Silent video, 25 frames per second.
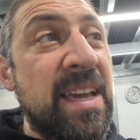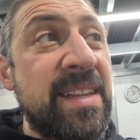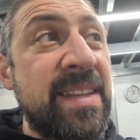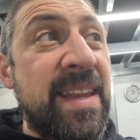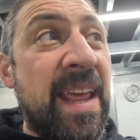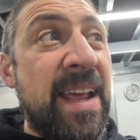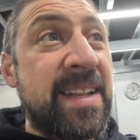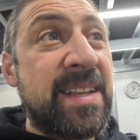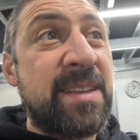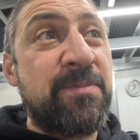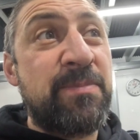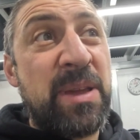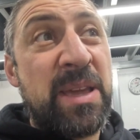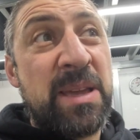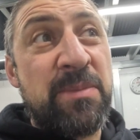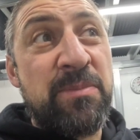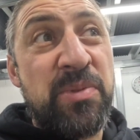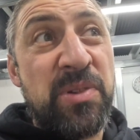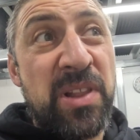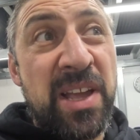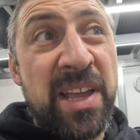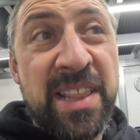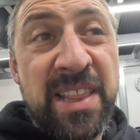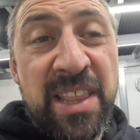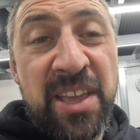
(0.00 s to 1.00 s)
Now, to be
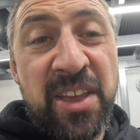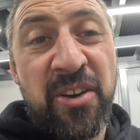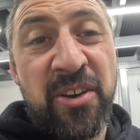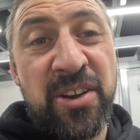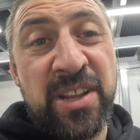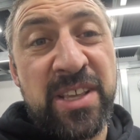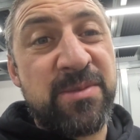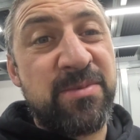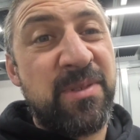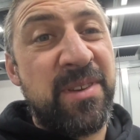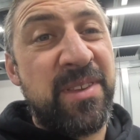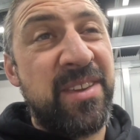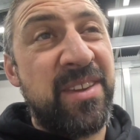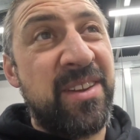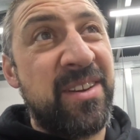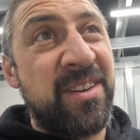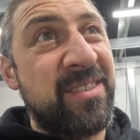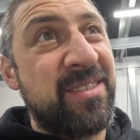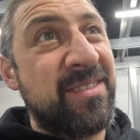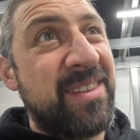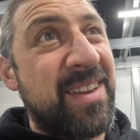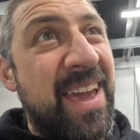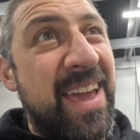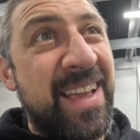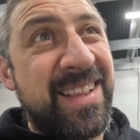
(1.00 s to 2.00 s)
completely honest with
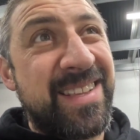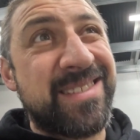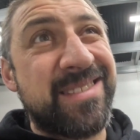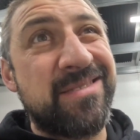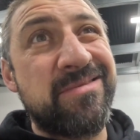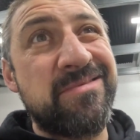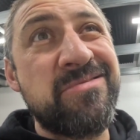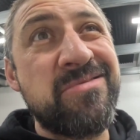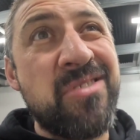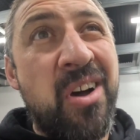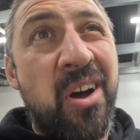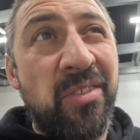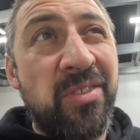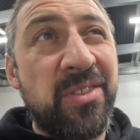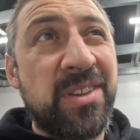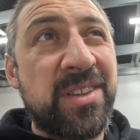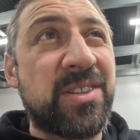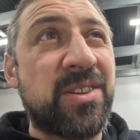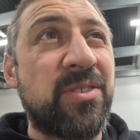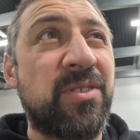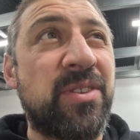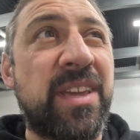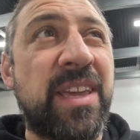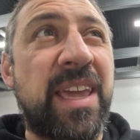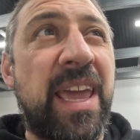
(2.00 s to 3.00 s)
you, it's not the
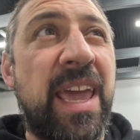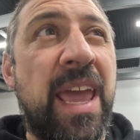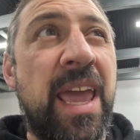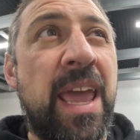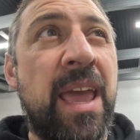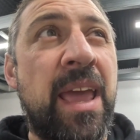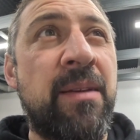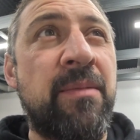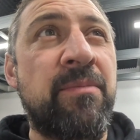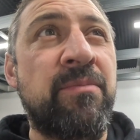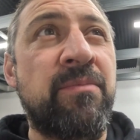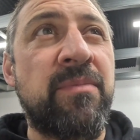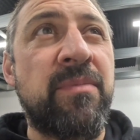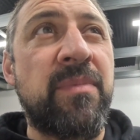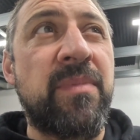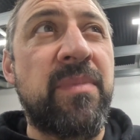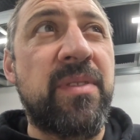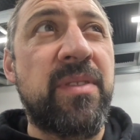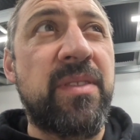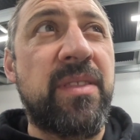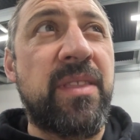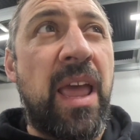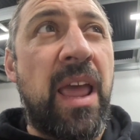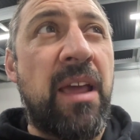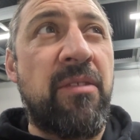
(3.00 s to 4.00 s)
sort of cam
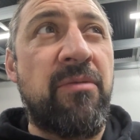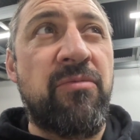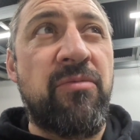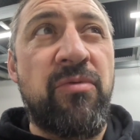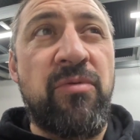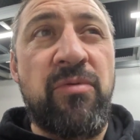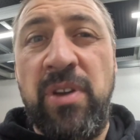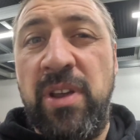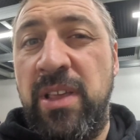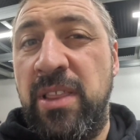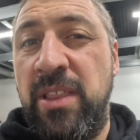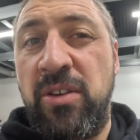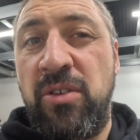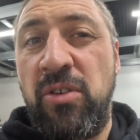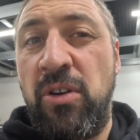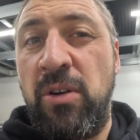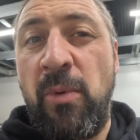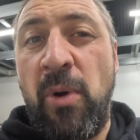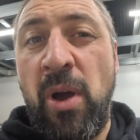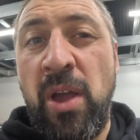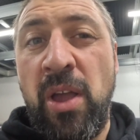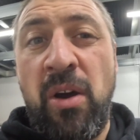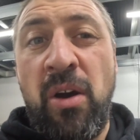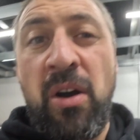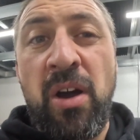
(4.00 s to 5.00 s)
that really caught
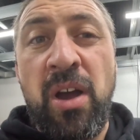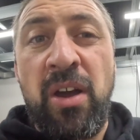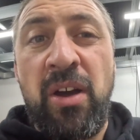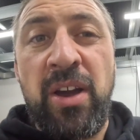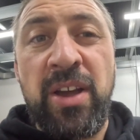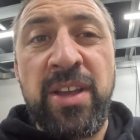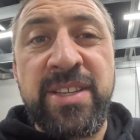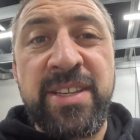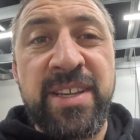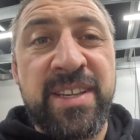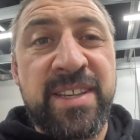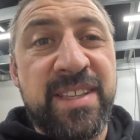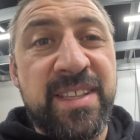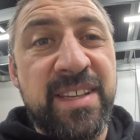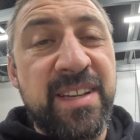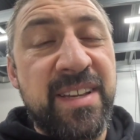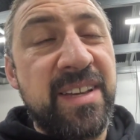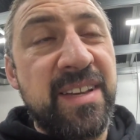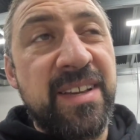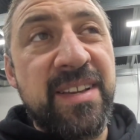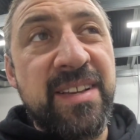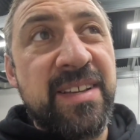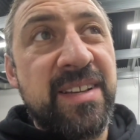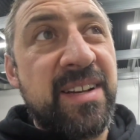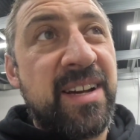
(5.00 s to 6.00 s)
my eye. I
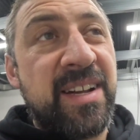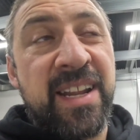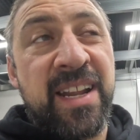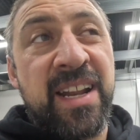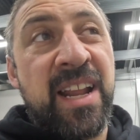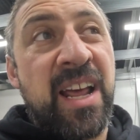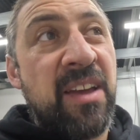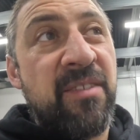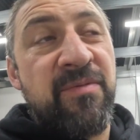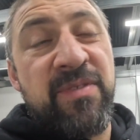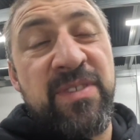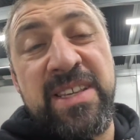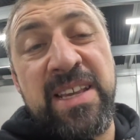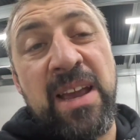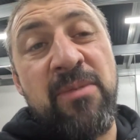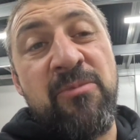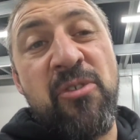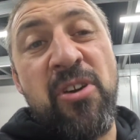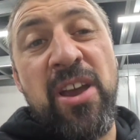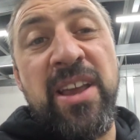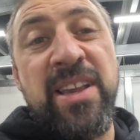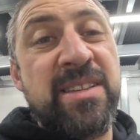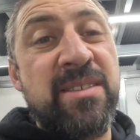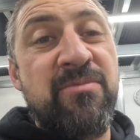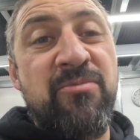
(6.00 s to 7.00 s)
don't know, for some
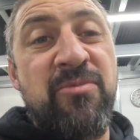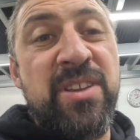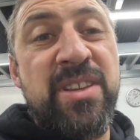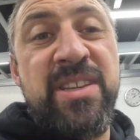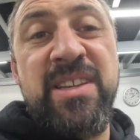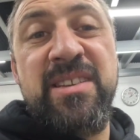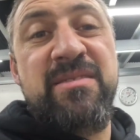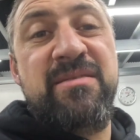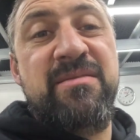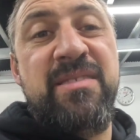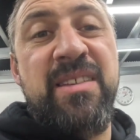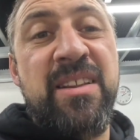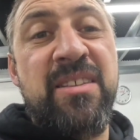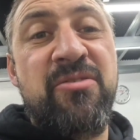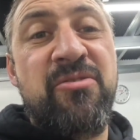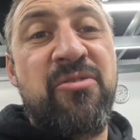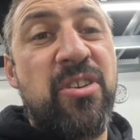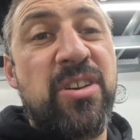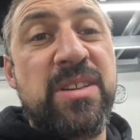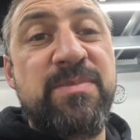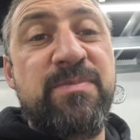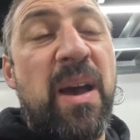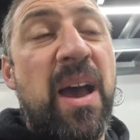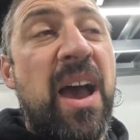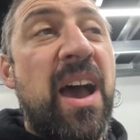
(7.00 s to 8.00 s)
reason we just didn't
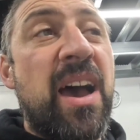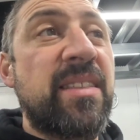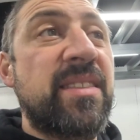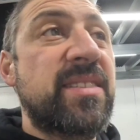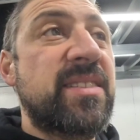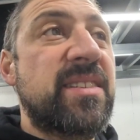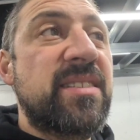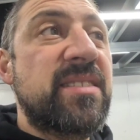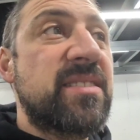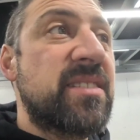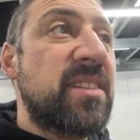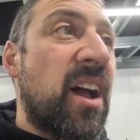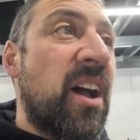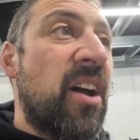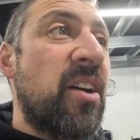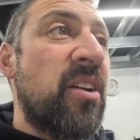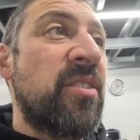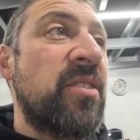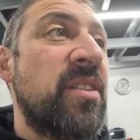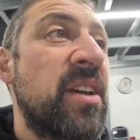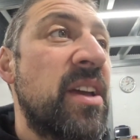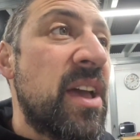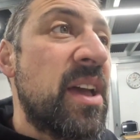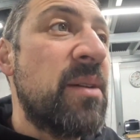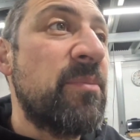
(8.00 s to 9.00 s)
cross paths.
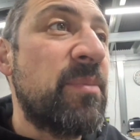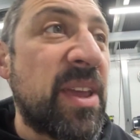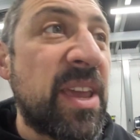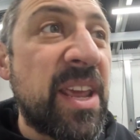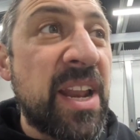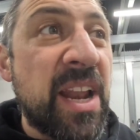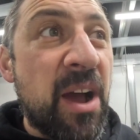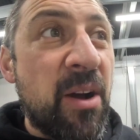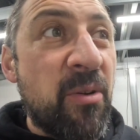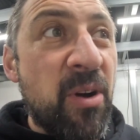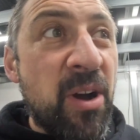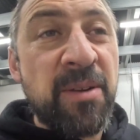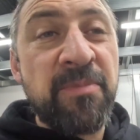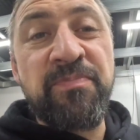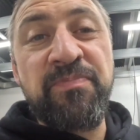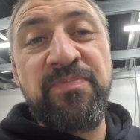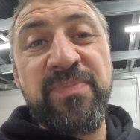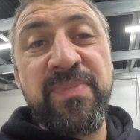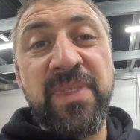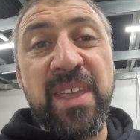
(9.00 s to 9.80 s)
So, but you know what?